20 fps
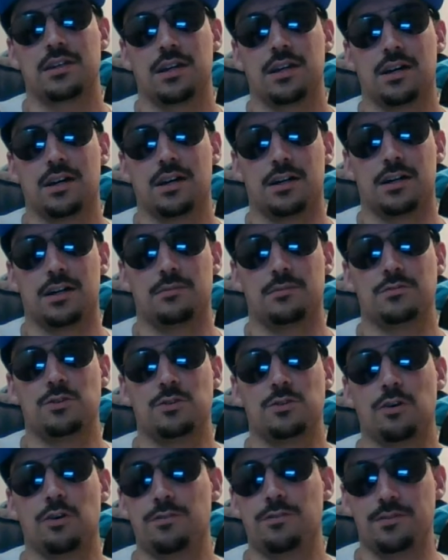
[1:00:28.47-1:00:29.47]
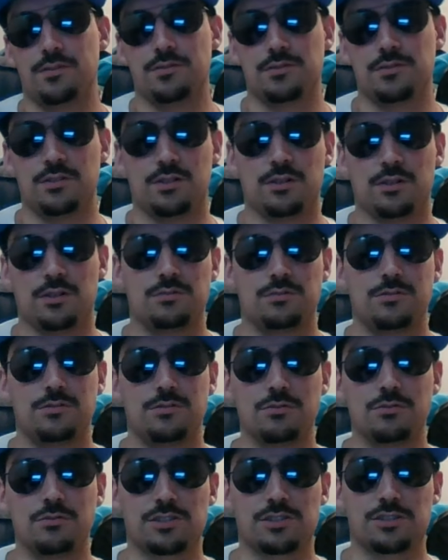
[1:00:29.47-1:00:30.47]
No, you know,
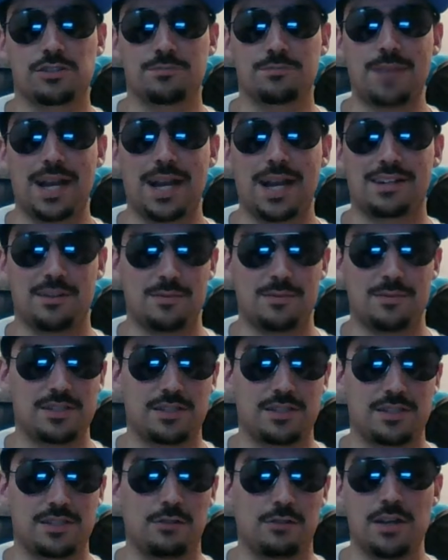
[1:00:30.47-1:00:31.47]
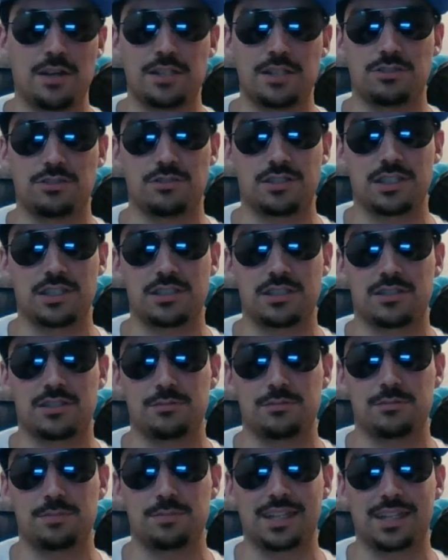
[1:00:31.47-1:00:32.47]
no disrespect to him. He's got great
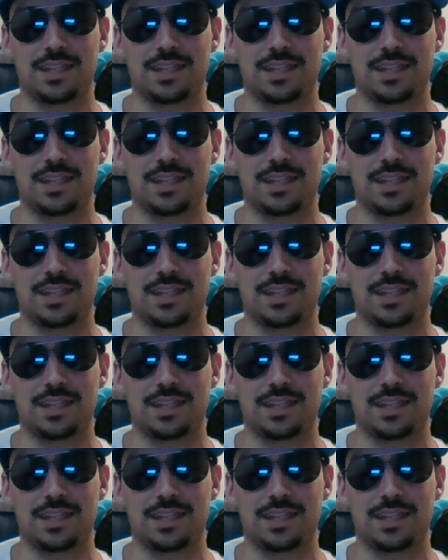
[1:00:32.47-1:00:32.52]
jiu-jitsu, but the